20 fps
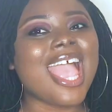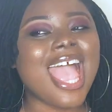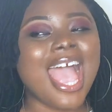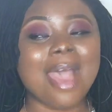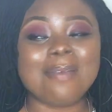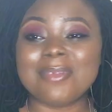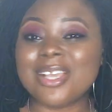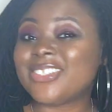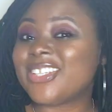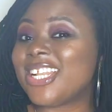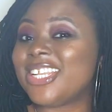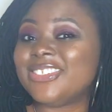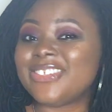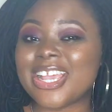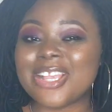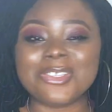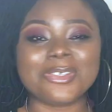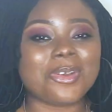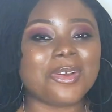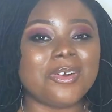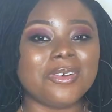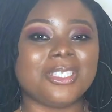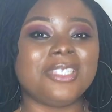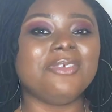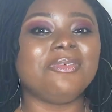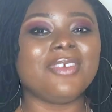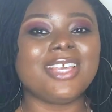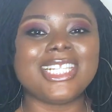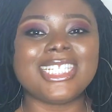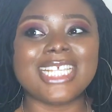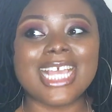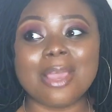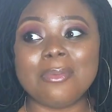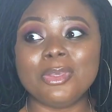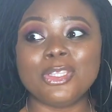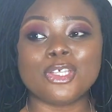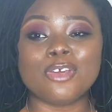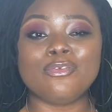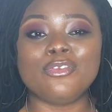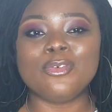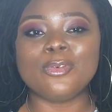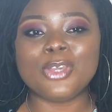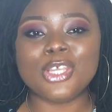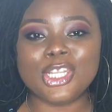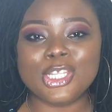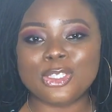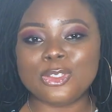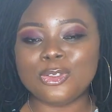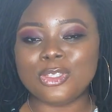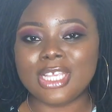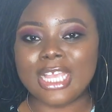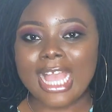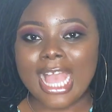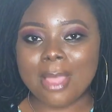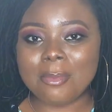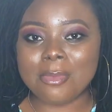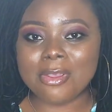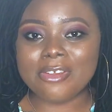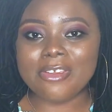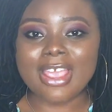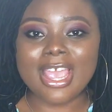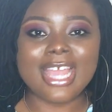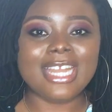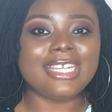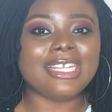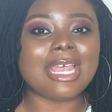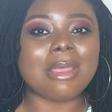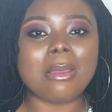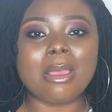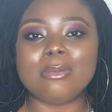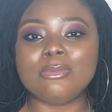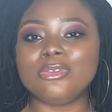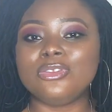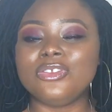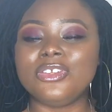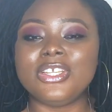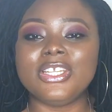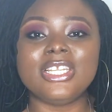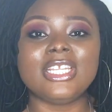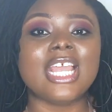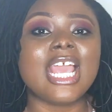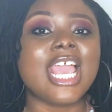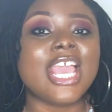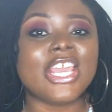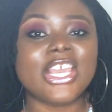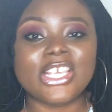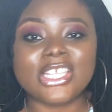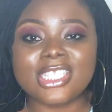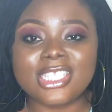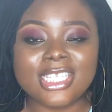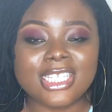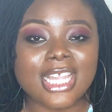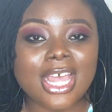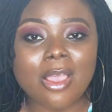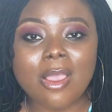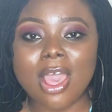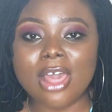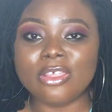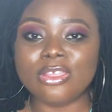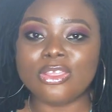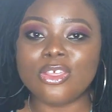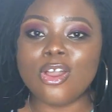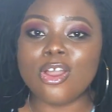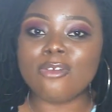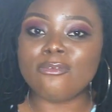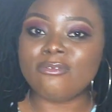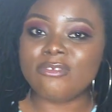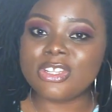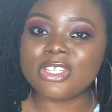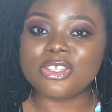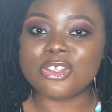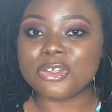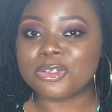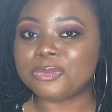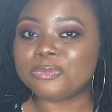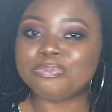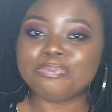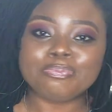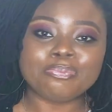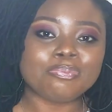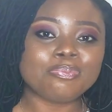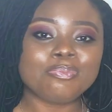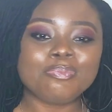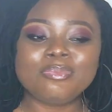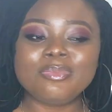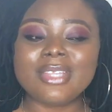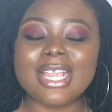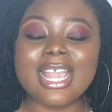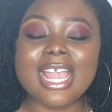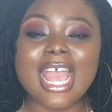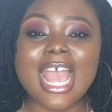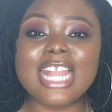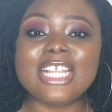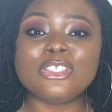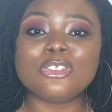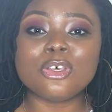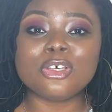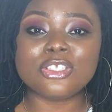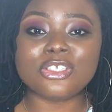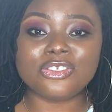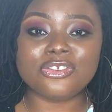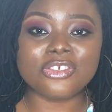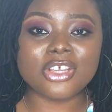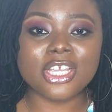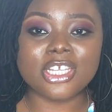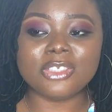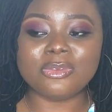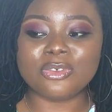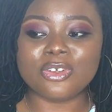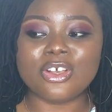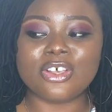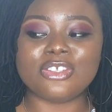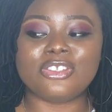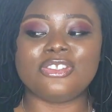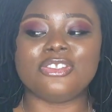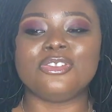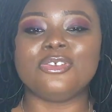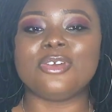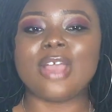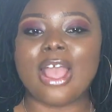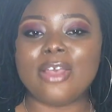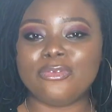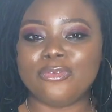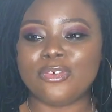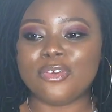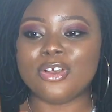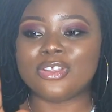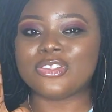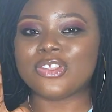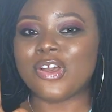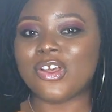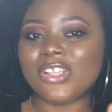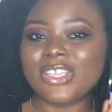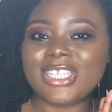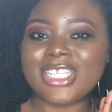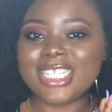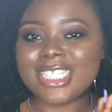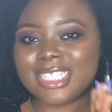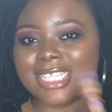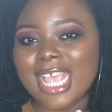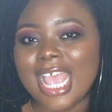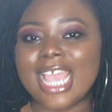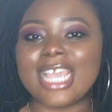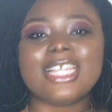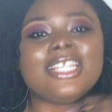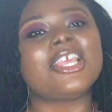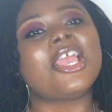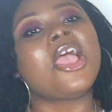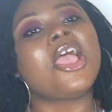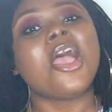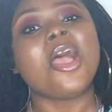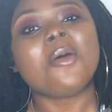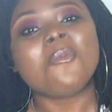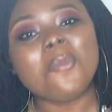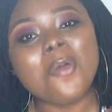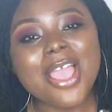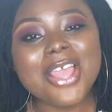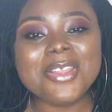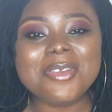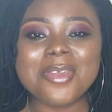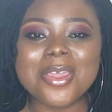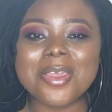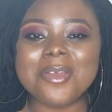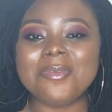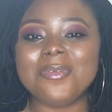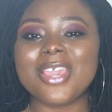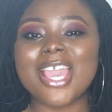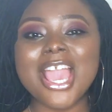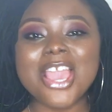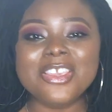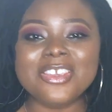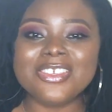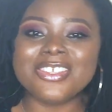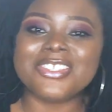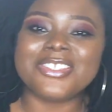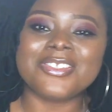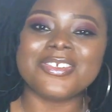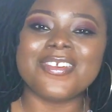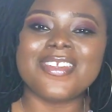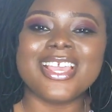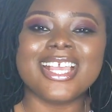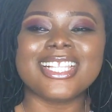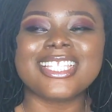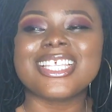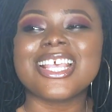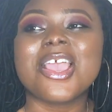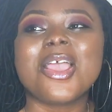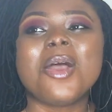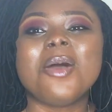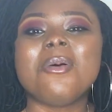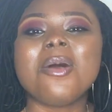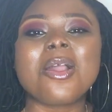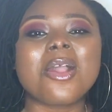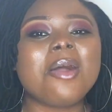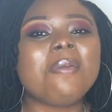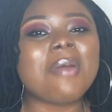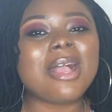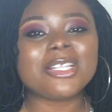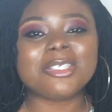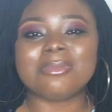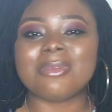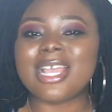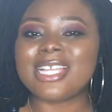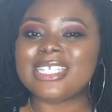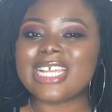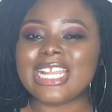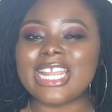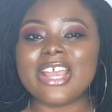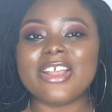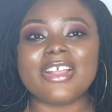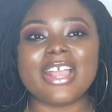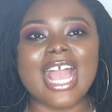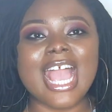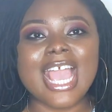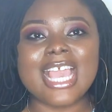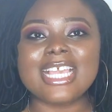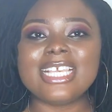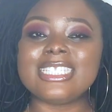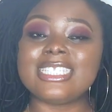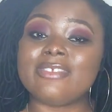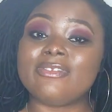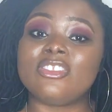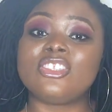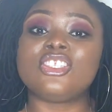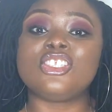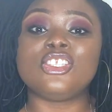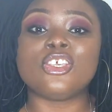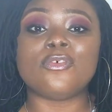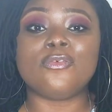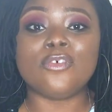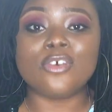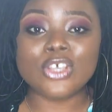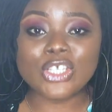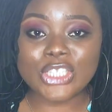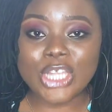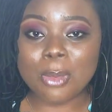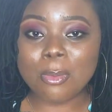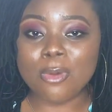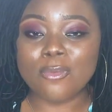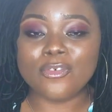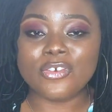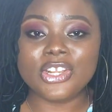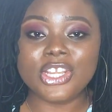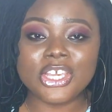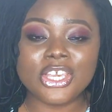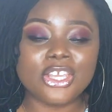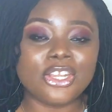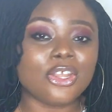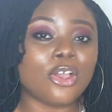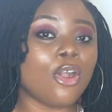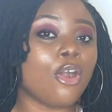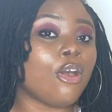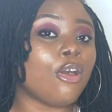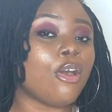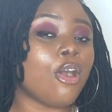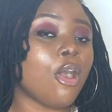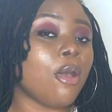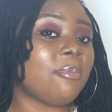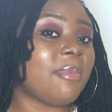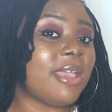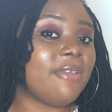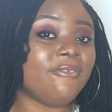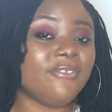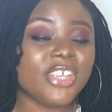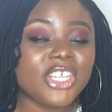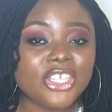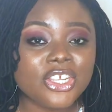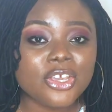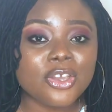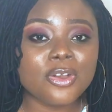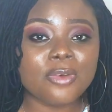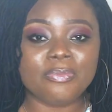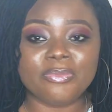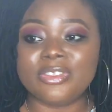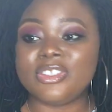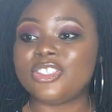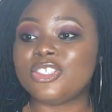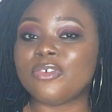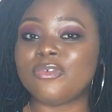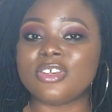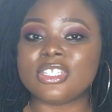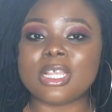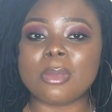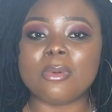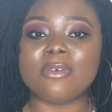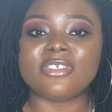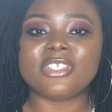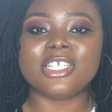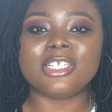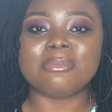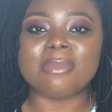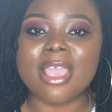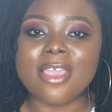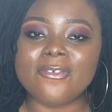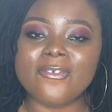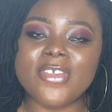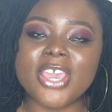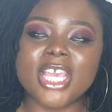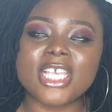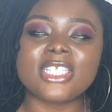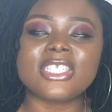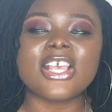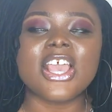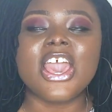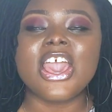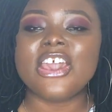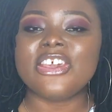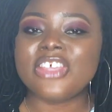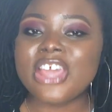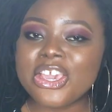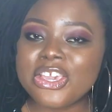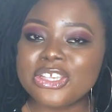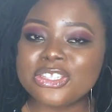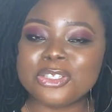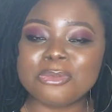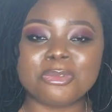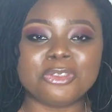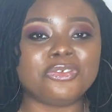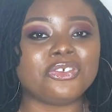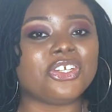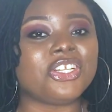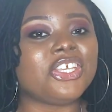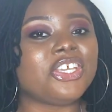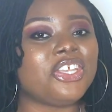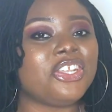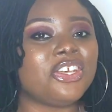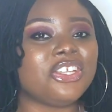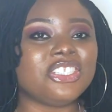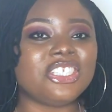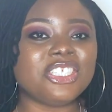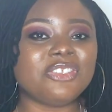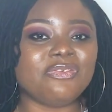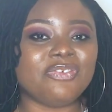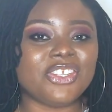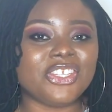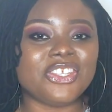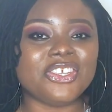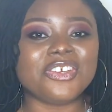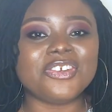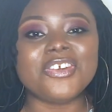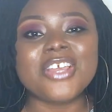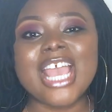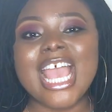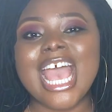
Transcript: I'm actually trying to cultivate the habit of looking into the camera anytime I'm doing a sit down and talk video. And it's so strange because I have focus on this side. But anyway, get used to it. Welcome back to my channel, guys. If this is your first time of clicking on my video, this is your first time of seeing my face, thank you so much for clicking on this video.